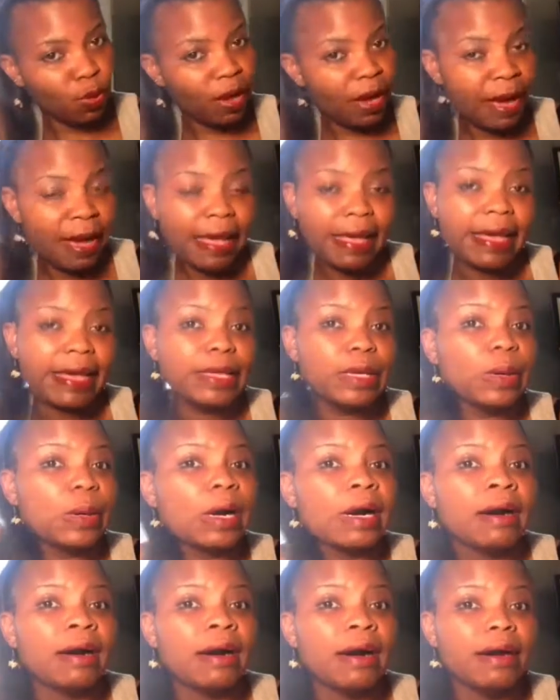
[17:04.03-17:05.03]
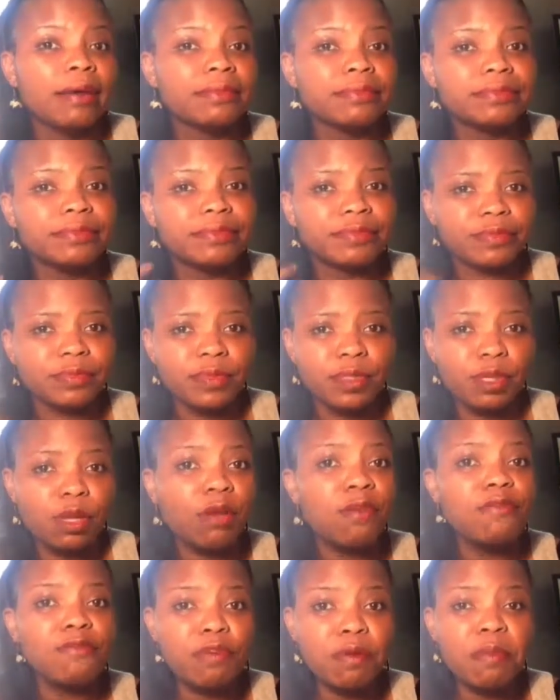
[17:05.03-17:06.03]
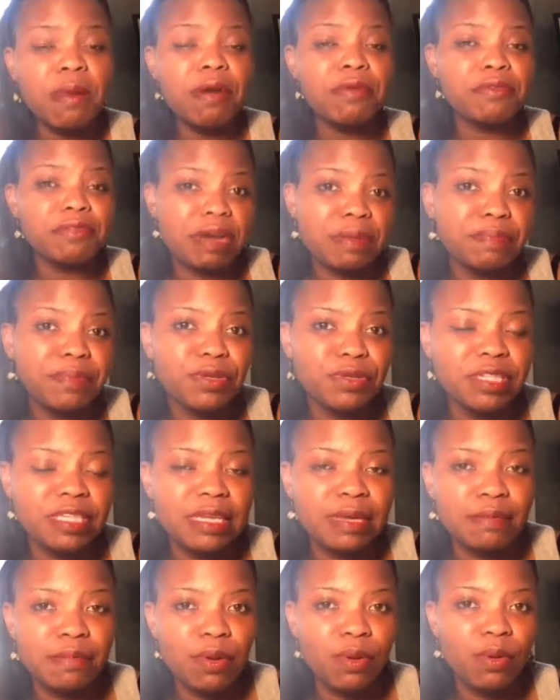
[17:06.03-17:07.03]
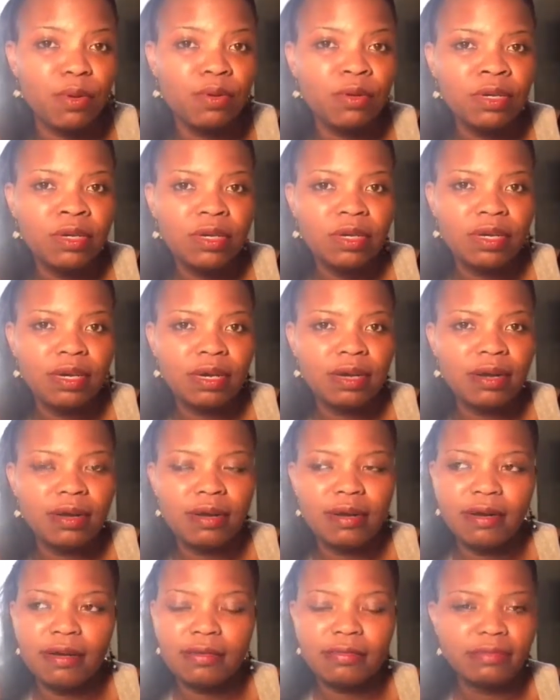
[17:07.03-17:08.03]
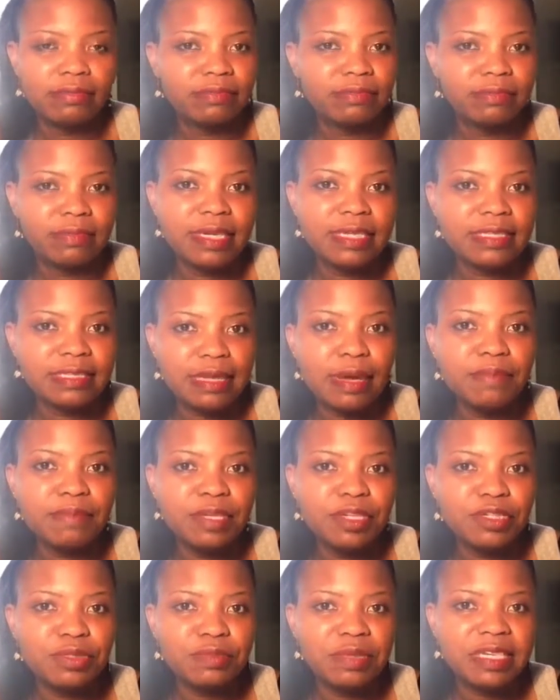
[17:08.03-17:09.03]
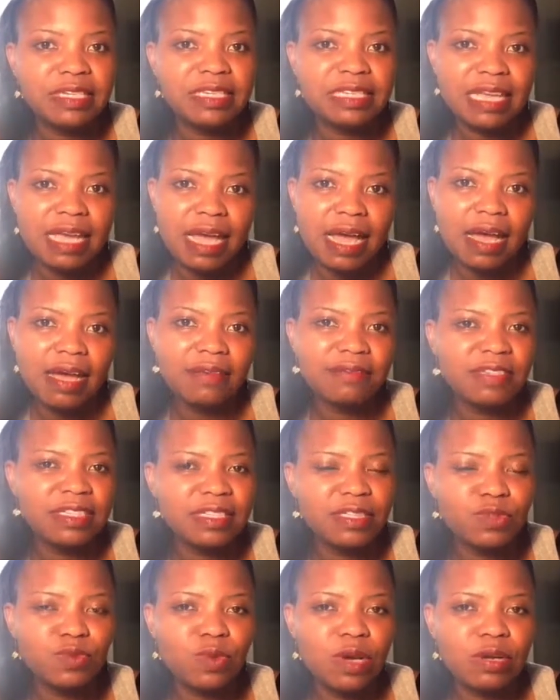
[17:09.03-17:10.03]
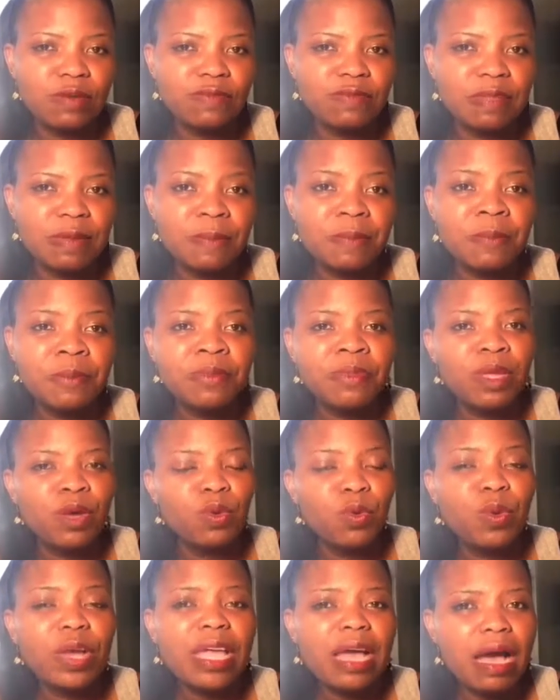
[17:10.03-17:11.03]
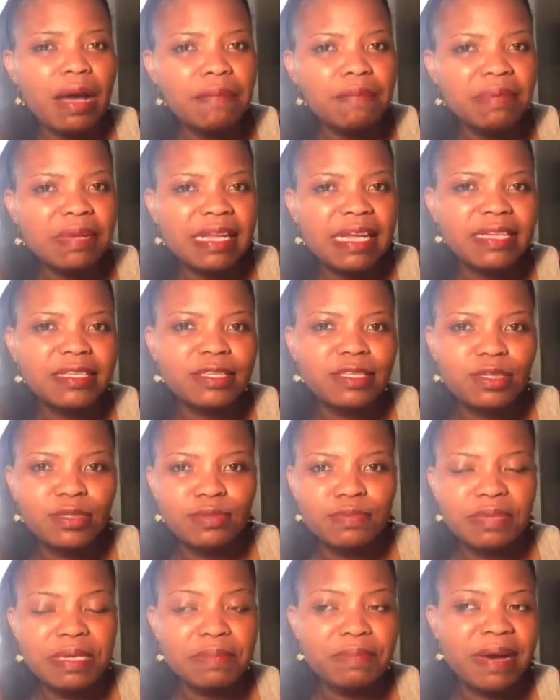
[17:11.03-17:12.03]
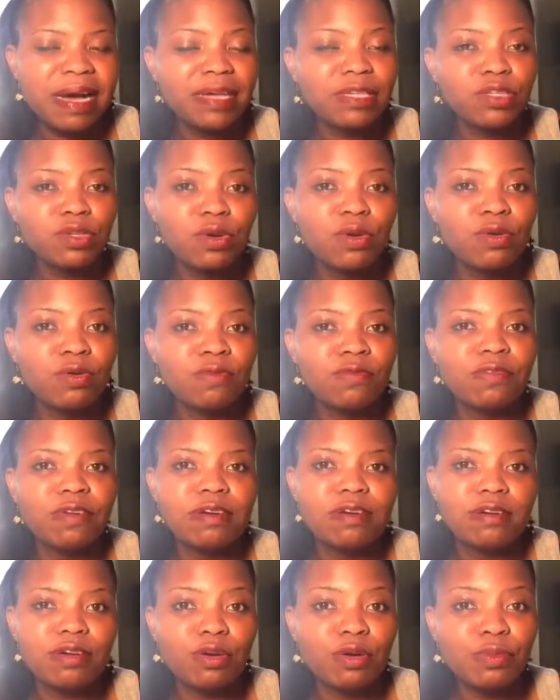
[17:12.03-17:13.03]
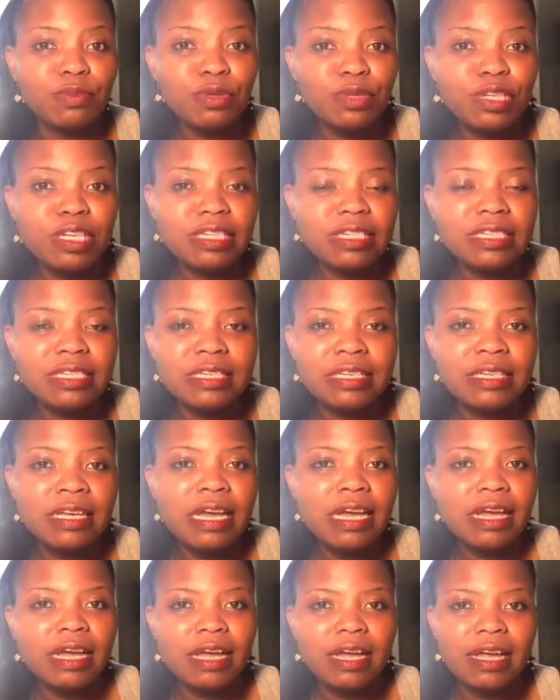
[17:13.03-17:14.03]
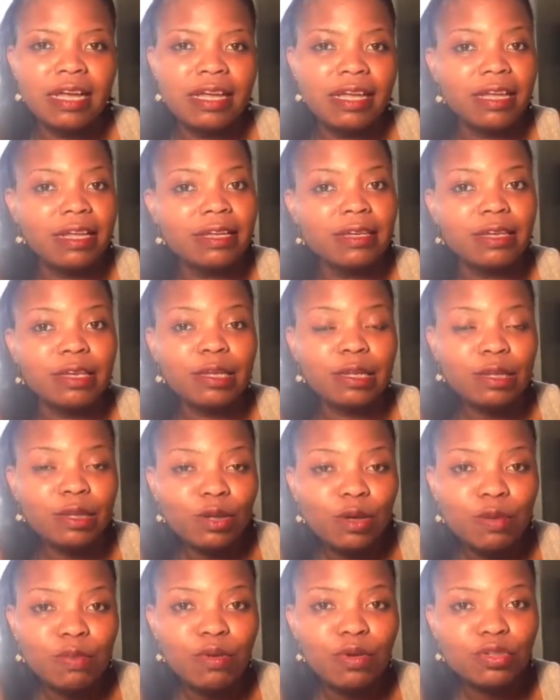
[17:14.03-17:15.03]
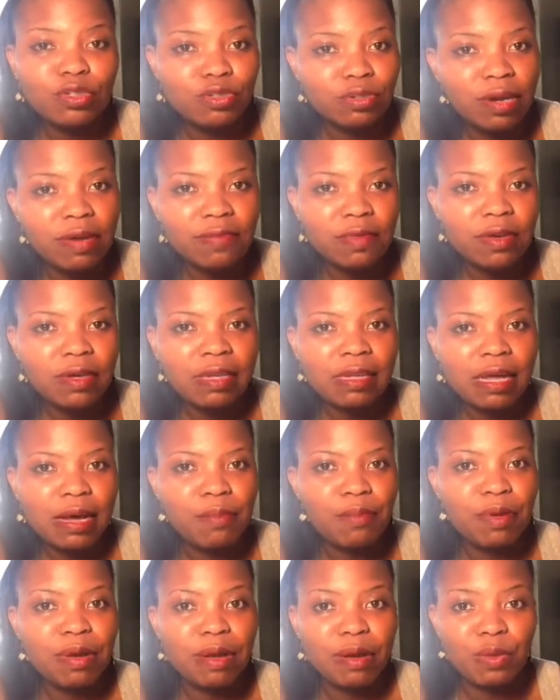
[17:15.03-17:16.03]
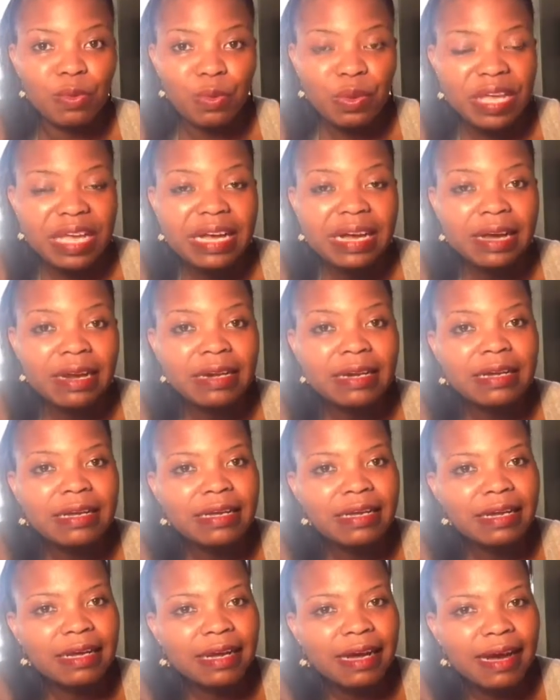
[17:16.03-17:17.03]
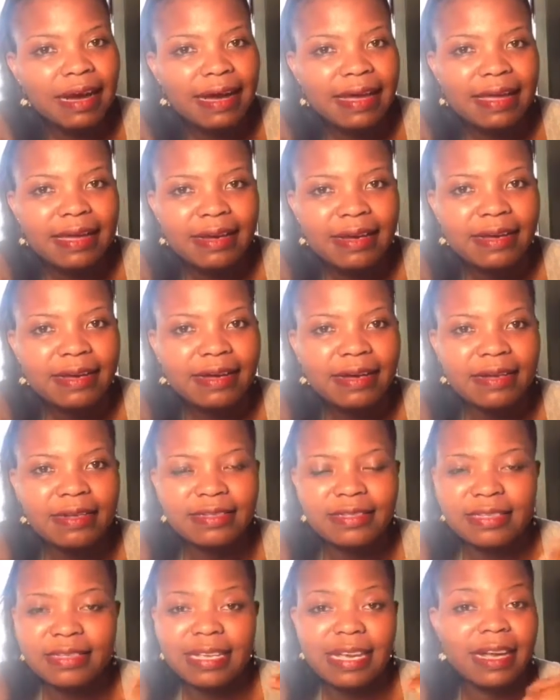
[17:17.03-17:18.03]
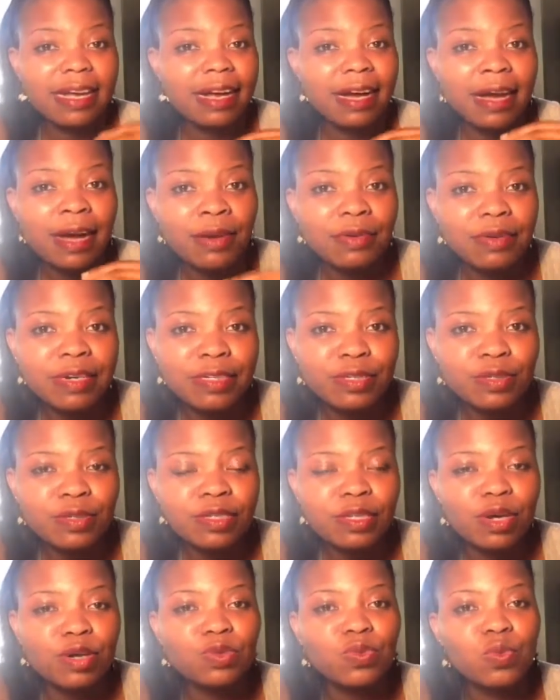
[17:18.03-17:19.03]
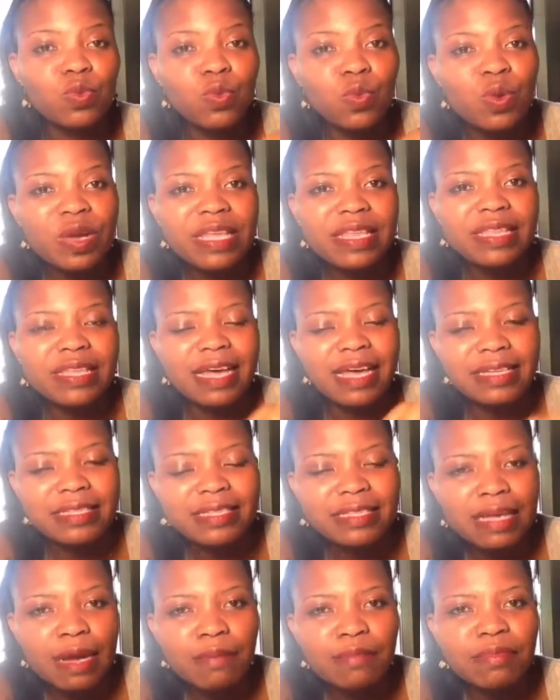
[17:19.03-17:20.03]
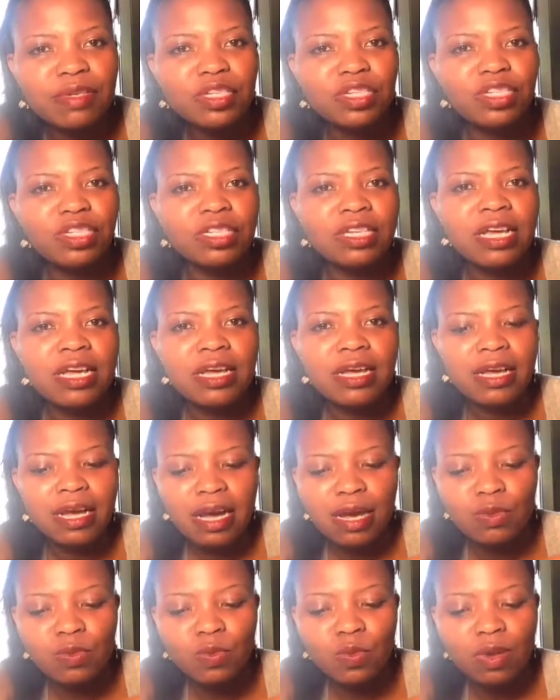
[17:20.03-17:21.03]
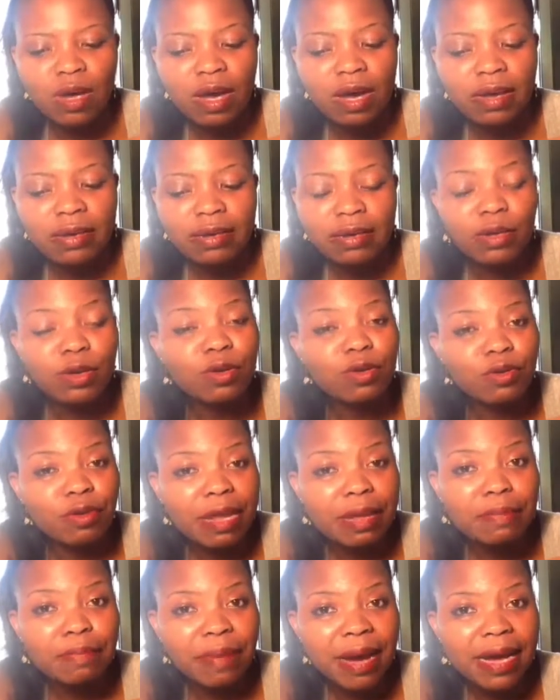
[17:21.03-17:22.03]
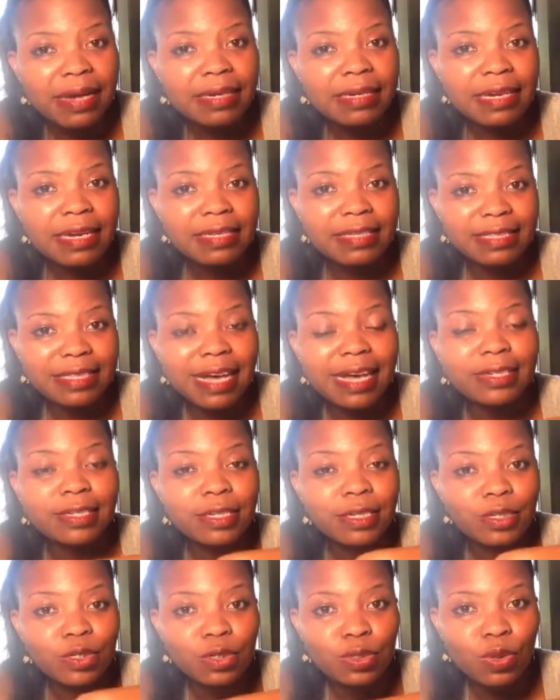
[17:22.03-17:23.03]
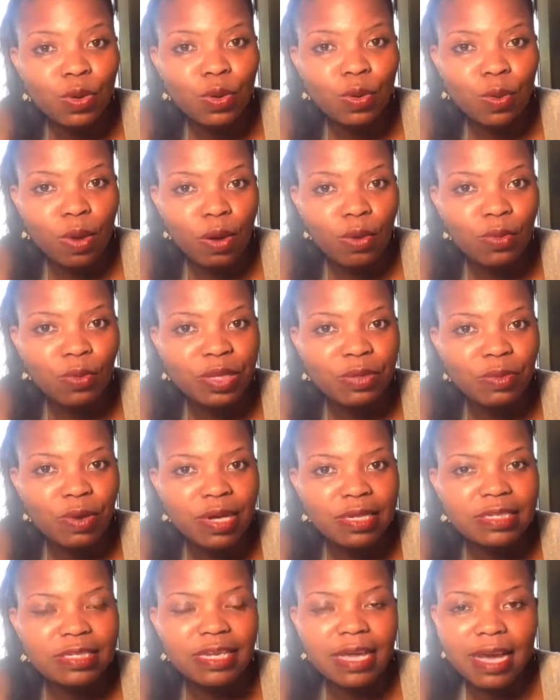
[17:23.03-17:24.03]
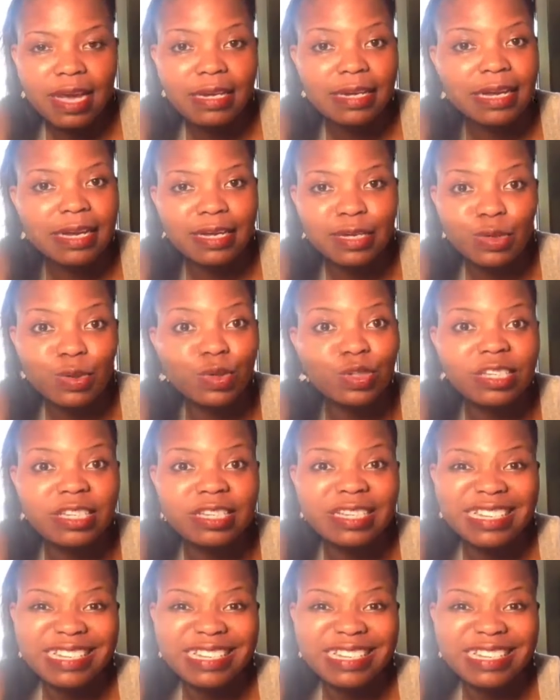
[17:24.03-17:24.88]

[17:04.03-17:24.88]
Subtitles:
hire your car from a reputable establishment. Avis is one of them. We are blessed to be part of our community, a global travel club where we can hire cars, take car rentals out with established and great partners that know what we want and cannot